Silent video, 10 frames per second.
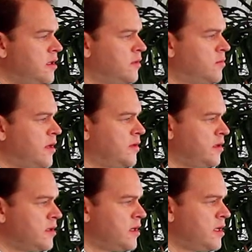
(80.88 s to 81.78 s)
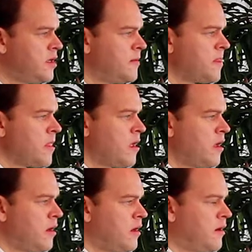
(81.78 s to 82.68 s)
is basically
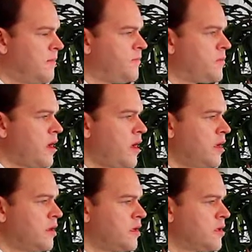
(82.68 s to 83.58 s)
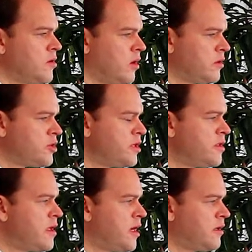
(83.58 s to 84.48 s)
a technology
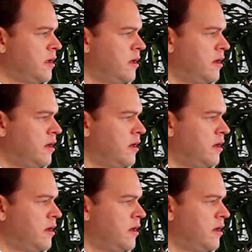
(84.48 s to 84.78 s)
that